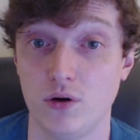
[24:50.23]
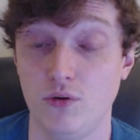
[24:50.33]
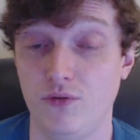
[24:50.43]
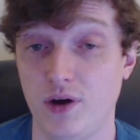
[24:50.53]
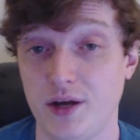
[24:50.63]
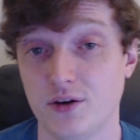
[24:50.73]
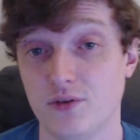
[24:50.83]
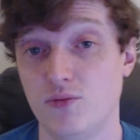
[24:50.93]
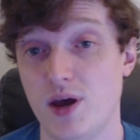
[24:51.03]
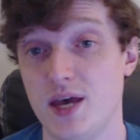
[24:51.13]
Finder
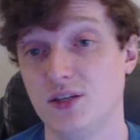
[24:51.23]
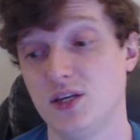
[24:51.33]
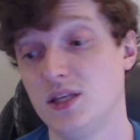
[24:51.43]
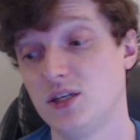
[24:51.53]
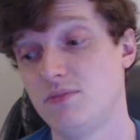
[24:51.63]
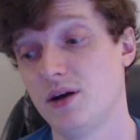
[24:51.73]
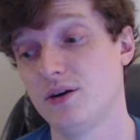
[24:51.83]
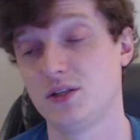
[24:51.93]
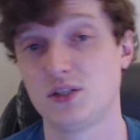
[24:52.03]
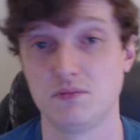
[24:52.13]
of Ways, and this
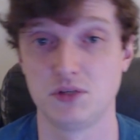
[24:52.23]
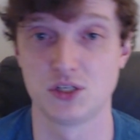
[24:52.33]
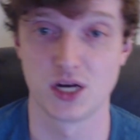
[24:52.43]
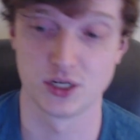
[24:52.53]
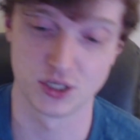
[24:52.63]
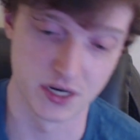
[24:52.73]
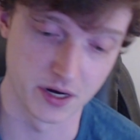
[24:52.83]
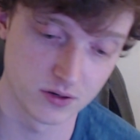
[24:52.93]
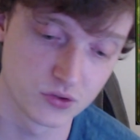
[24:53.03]
merits some discussion here.